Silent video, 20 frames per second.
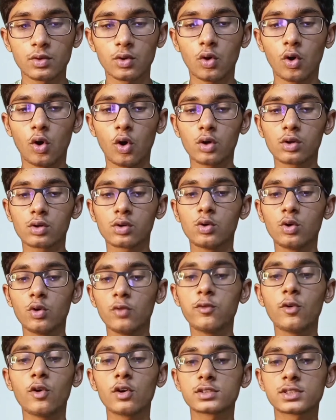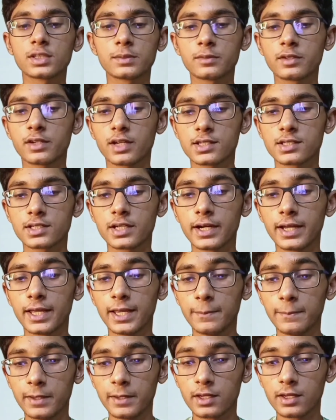or go for some trusted
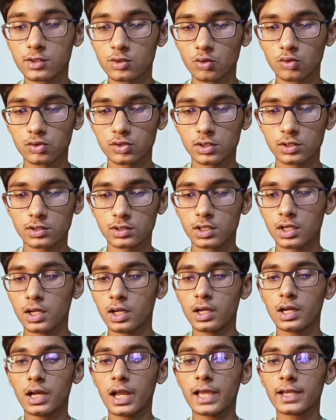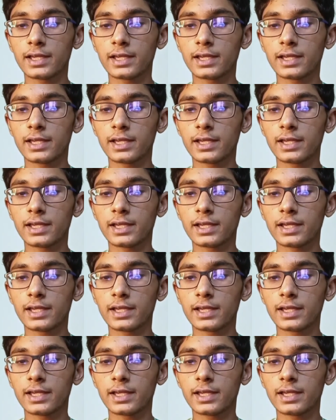APK sources like